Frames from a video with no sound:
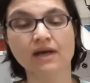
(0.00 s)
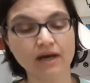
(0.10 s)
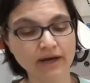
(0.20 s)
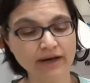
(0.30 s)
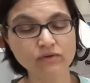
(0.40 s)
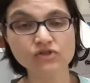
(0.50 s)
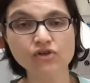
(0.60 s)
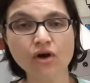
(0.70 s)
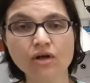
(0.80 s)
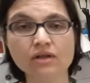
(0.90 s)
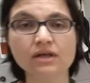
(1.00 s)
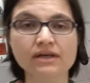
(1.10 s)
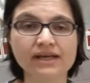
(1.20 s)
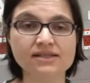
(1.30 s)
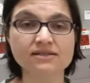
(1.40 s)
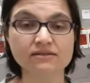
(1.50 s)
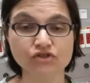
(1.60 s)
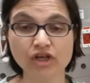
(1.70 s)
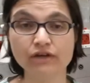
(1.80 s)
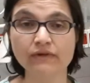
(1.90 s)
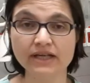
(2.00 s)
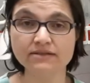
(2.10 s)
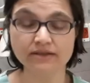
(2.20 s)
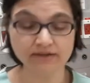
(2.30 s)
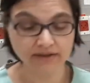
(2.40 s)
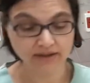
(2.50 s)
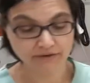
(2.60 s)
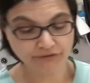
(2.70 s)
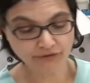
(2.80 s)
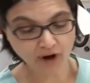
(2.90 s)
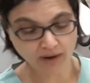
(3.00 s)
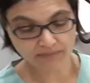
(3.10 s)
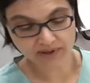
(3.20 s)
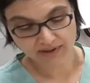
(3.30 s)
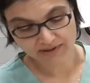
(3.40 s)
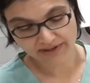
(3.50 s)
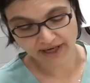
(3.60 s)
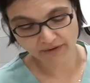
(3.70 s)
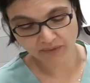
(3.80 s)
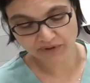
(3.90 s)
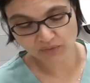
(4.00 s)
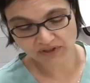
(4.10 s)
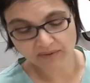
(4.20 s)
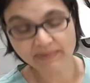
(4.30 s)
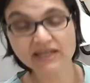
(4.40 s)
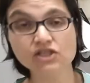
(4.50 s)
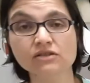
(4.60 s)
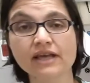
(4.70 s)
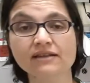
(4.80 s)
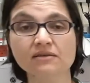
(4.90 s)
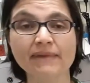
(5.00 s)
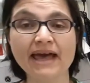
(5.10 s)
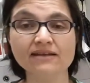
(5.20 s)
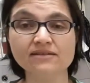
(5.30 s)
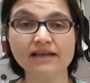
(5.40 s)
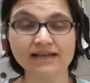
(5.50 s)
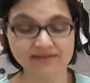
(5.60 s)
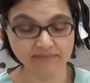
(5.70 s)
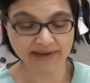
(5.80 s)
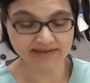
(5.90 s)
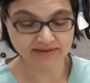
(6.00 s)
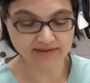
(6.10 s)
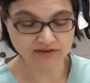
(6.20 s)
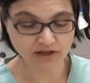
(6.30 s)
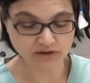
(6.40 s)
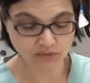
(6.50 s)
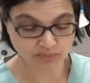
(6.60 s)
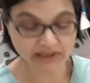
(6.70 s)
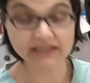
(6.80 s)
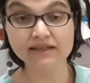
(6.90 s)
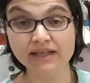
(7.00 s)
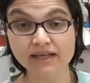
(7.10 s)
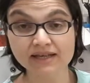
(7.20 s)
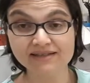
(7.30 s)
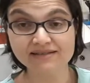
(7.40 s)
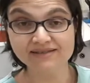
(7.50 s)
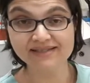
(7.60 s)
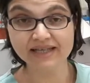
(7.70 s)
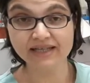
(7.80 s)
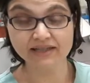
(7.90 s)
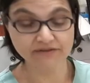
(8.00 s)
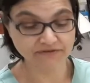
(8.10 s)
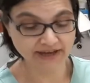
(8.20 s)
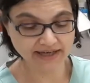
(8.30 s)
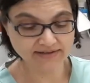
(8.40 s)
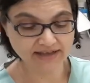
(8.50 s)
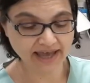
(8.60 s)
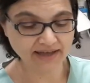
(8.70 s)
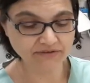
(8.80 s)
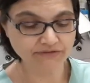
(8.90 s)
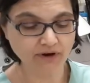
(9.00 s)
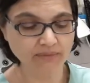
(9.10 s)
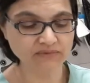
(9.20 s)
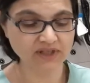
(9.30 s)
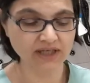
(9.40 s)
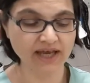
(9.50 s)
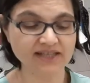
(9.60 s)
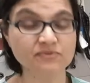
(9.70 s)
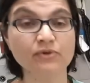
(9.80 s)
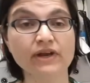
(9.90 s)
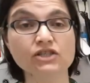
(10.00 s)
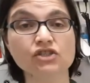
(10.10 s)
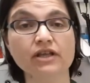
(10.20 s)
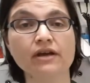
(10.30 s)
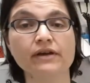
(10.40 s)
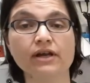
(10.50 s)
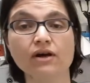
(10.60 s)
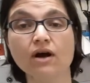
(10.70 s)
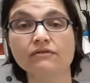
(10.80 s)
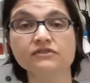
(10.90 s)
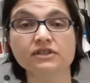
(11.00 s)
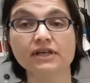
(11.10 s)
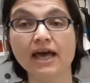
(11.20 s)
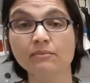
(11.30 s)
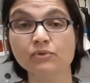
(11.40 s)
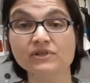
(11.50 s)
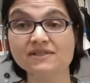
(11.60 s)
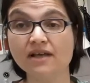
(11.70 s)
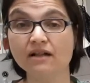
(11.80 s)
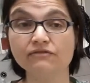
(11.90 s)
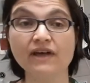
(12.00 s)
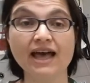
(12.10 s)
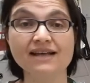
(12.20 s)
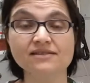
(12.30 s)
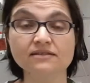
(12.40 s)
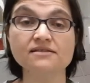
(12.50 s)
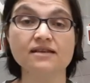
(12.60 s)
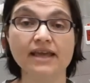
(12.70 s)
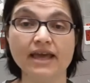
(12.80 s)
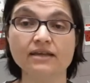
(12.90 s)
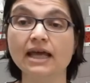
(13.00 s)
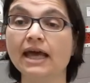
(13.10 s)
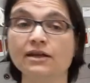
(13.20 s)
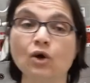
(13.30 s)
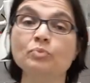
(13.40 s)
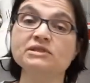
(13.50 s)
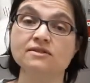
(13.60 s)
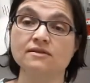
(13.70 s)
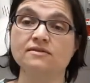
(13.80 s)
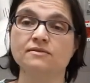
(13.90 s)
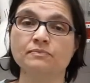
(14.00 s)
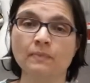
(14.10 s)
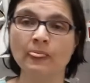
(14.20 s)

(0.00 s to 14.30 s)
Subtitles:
Aerosol is generated from the area between the patient and the mask, as the mask is not completely sealing the face, and from the expiration area of the Ambu itself, as it is again an open system.